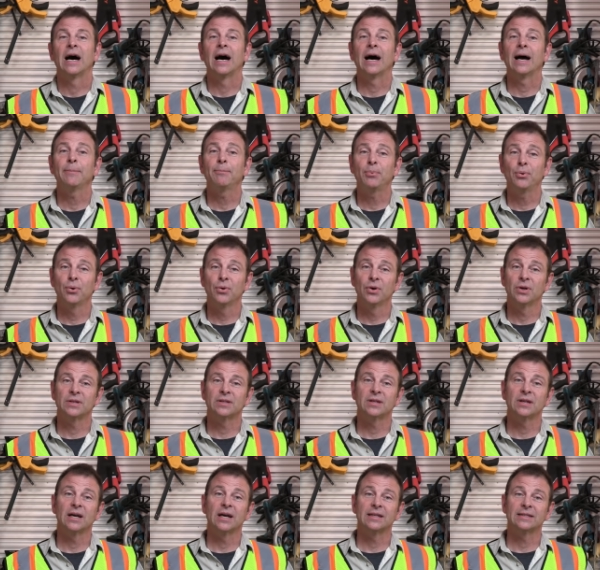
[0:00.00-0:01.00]
I
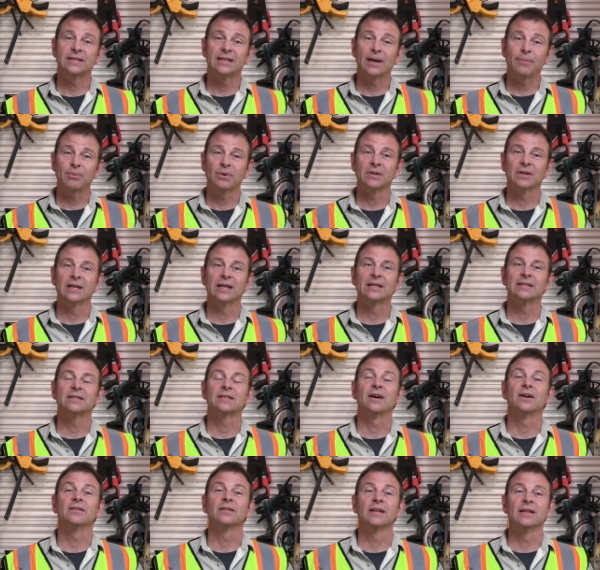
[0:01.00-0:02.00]
put a separate
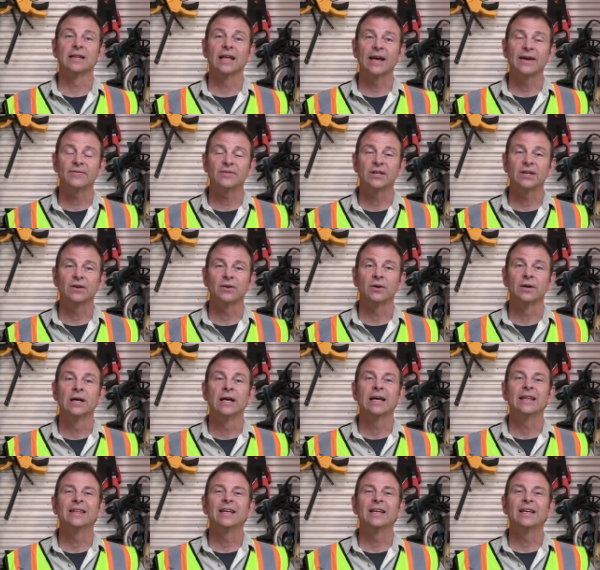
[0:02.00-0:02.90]
list on the left here.